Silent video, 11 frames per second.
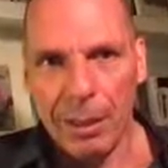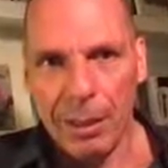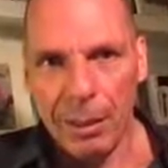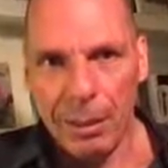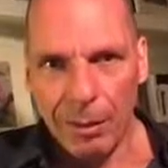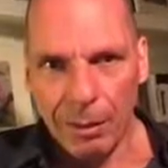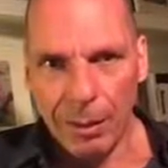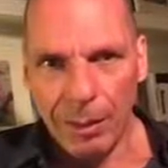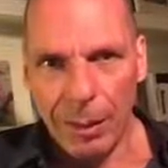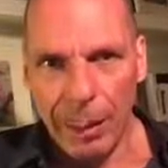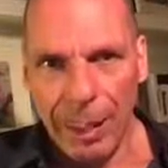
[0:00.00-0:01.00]
looked
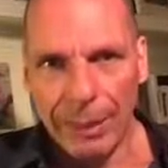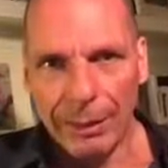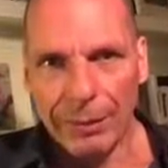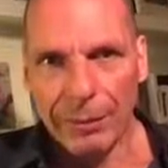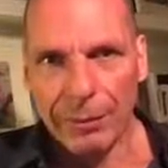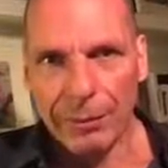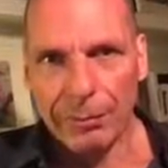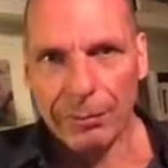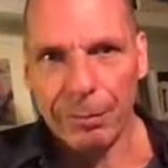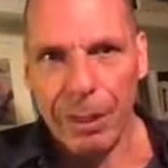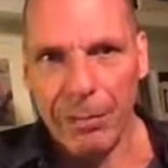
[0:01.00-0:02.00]
at
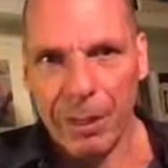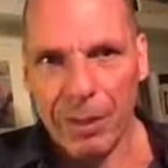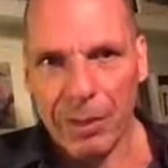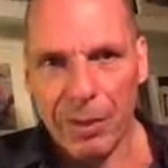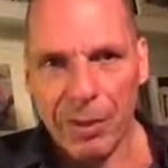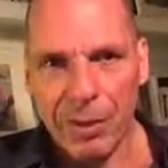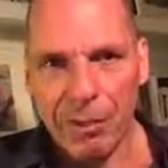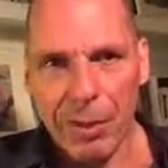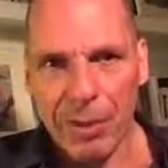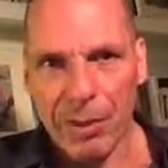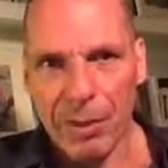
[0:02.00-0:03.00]
prime ministers and
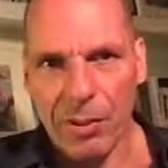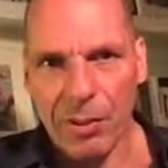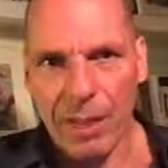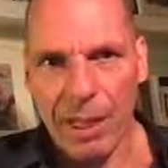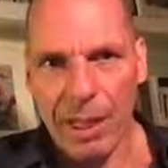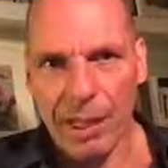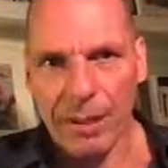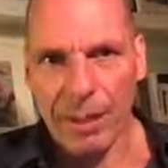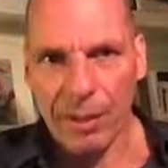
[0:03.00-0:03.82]
presidents in the eye and said,